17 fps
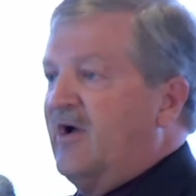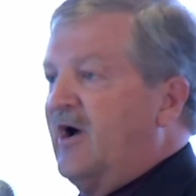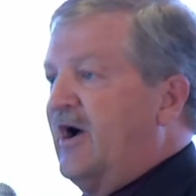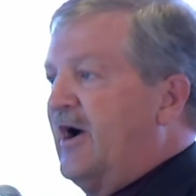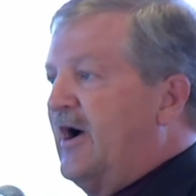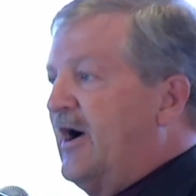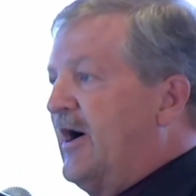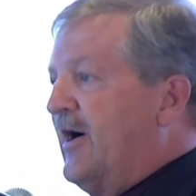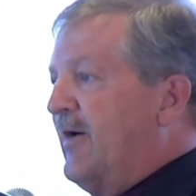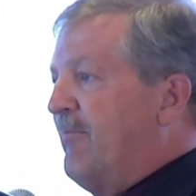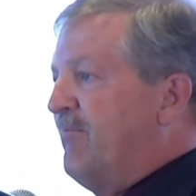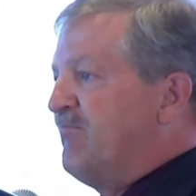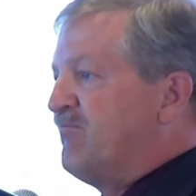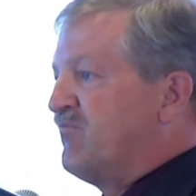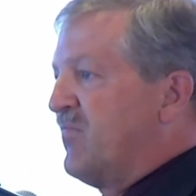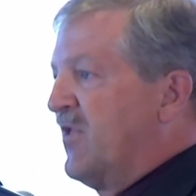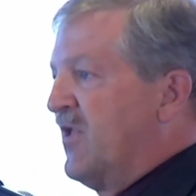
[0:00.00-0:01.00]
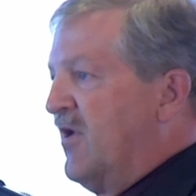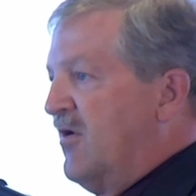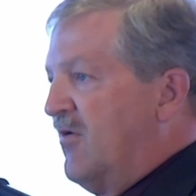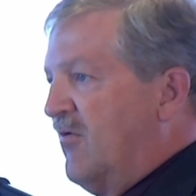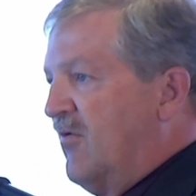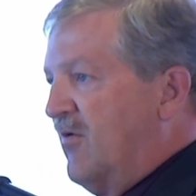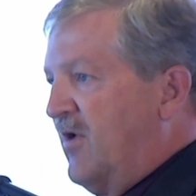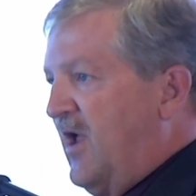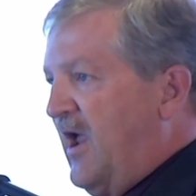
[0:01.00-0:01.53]

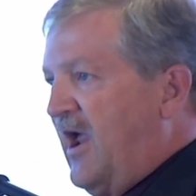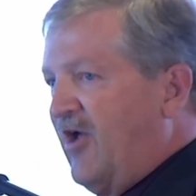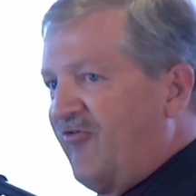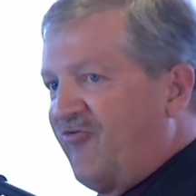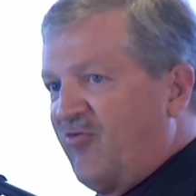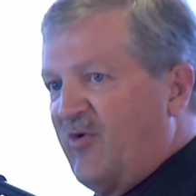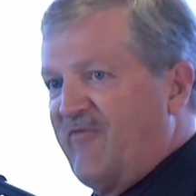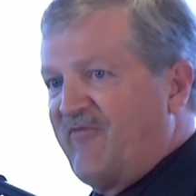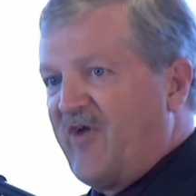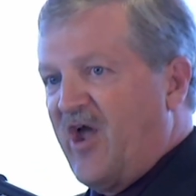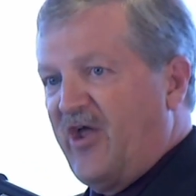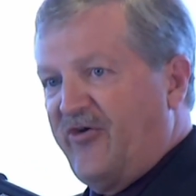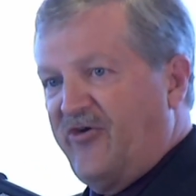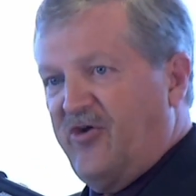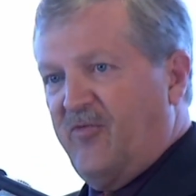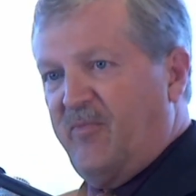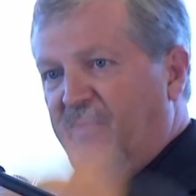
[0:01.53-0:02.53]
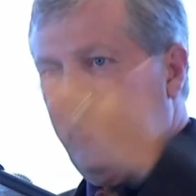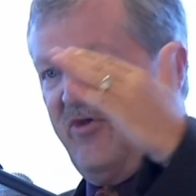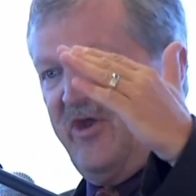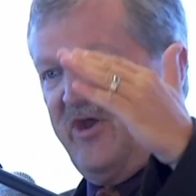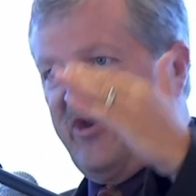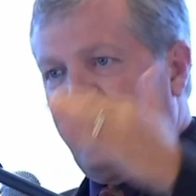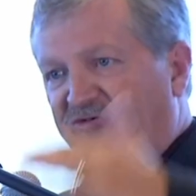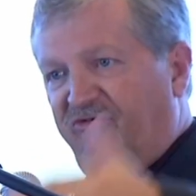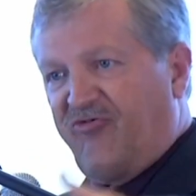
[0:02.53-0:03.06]
As we've got new
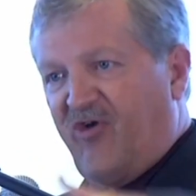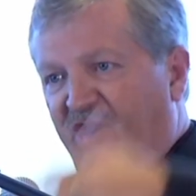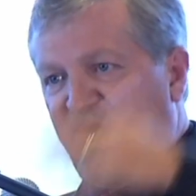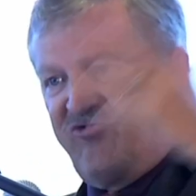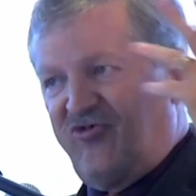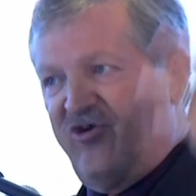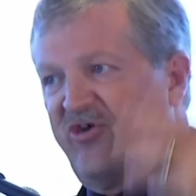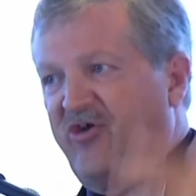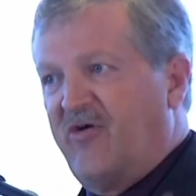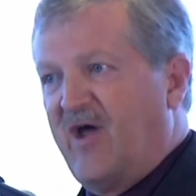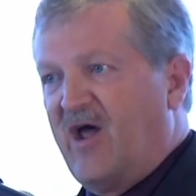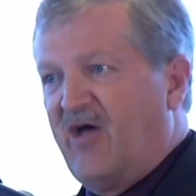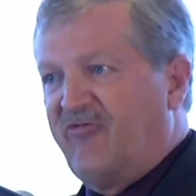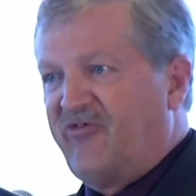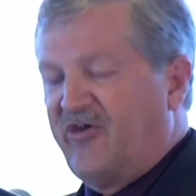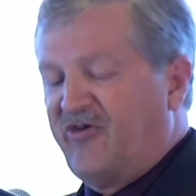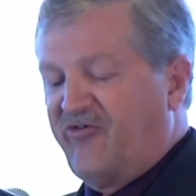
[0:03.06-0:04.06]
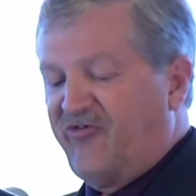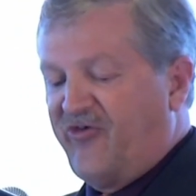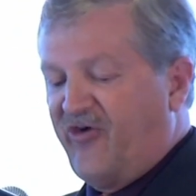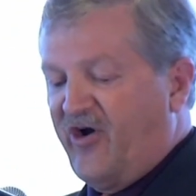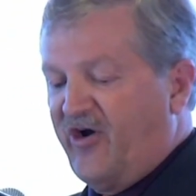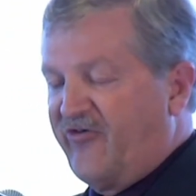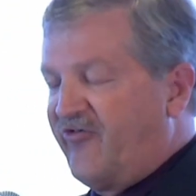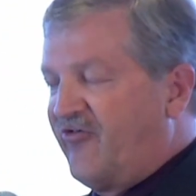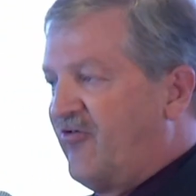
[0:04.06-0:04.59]
building construction, new housing
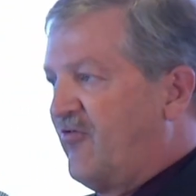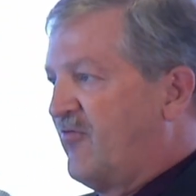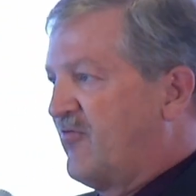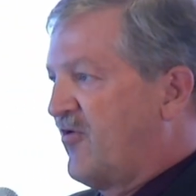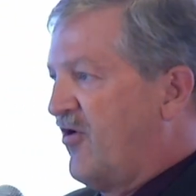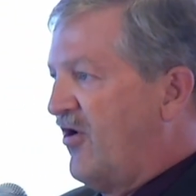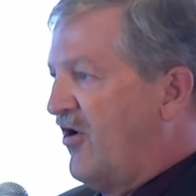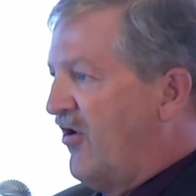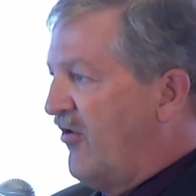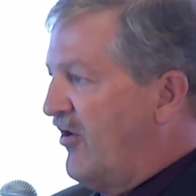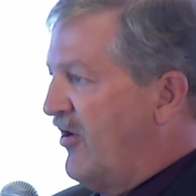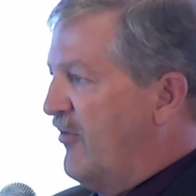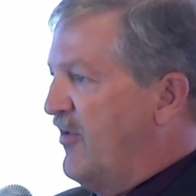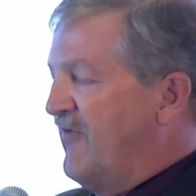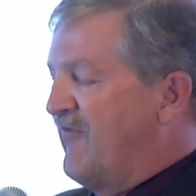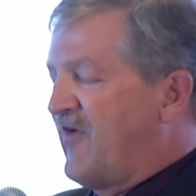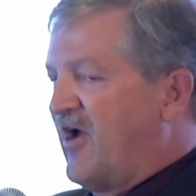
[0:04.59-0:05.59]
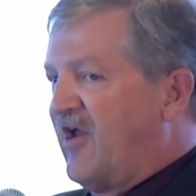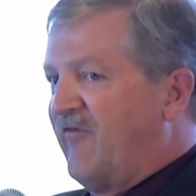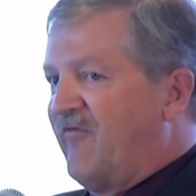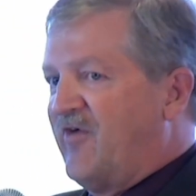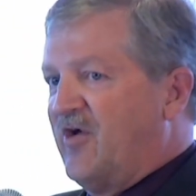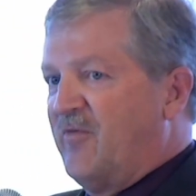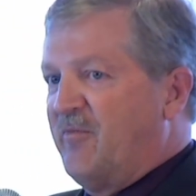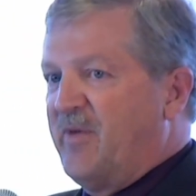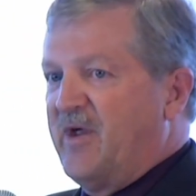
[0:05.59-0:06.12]
starts, currently we've got a
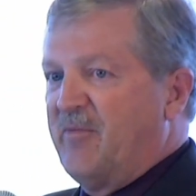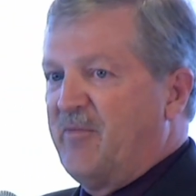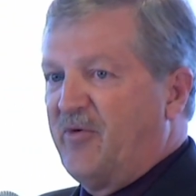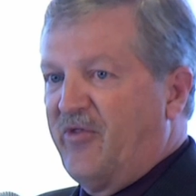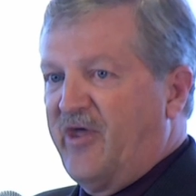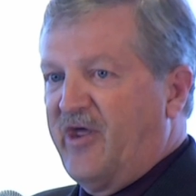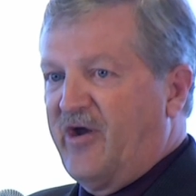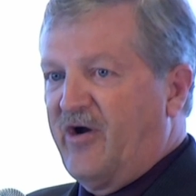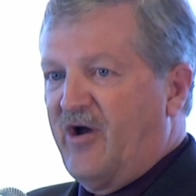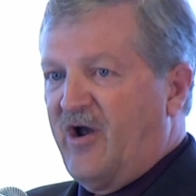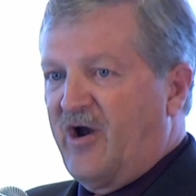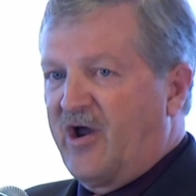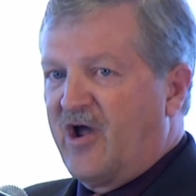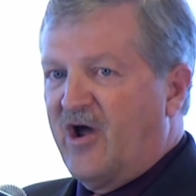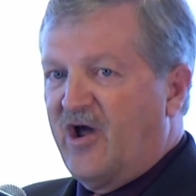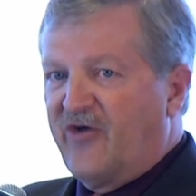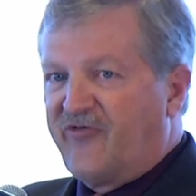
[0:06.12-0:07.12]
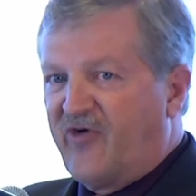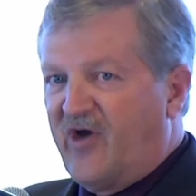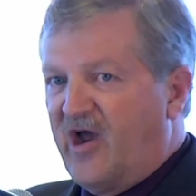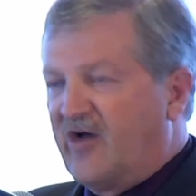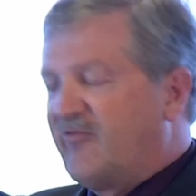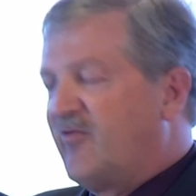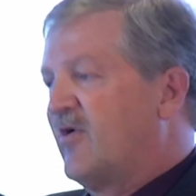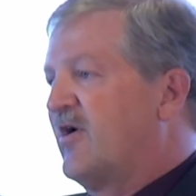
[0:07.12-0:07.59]
few people that are on contract.